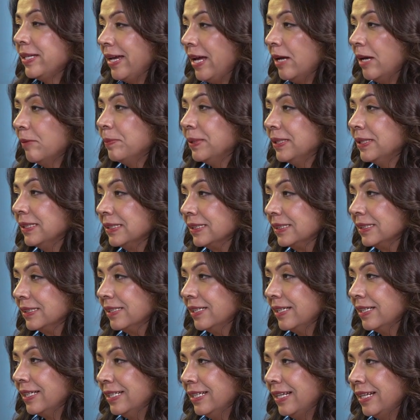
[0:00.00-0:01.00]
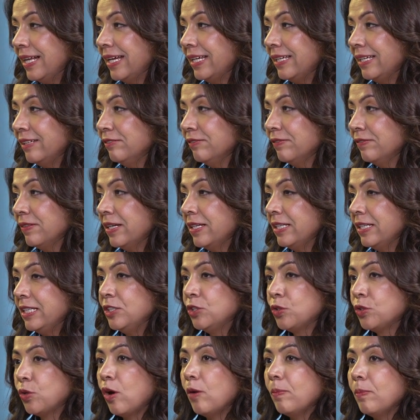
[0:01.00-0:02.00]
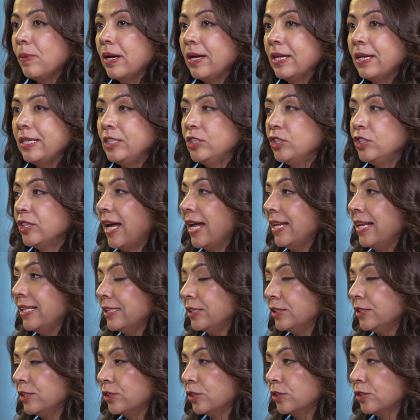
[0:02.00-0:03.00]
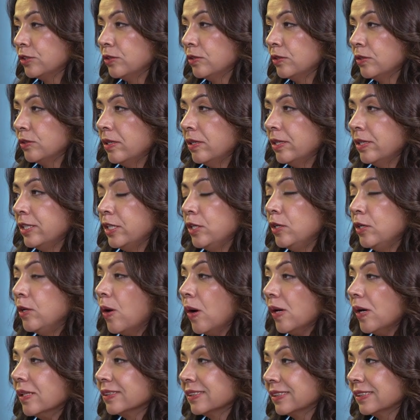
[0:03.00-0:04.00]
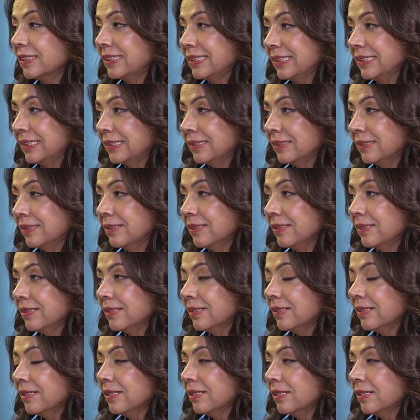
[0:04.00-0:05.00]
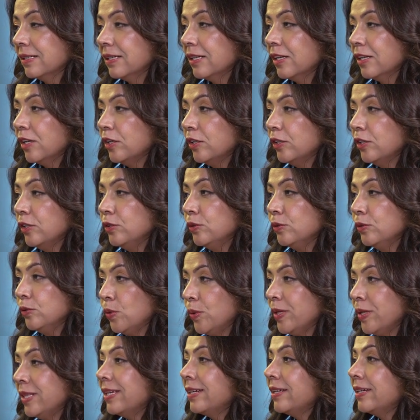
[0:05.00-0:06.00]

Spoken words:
happens in life, any trauma, any challenge, any loss, you go in the